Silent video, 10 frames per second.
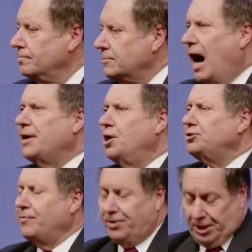God
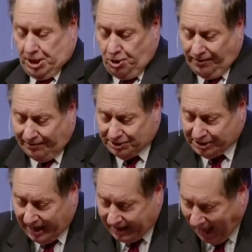knows everything you've ever
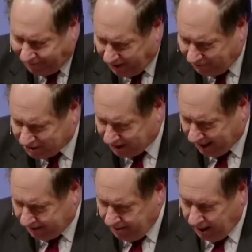said, I've ever
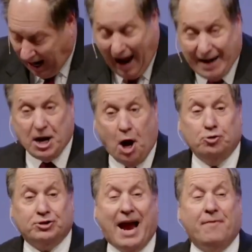said. God
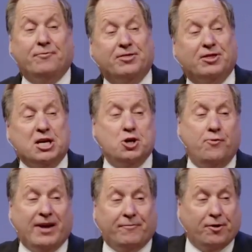knows everything
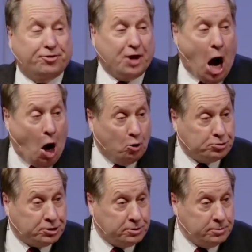you've ever
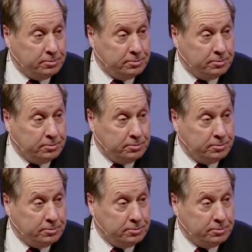thought,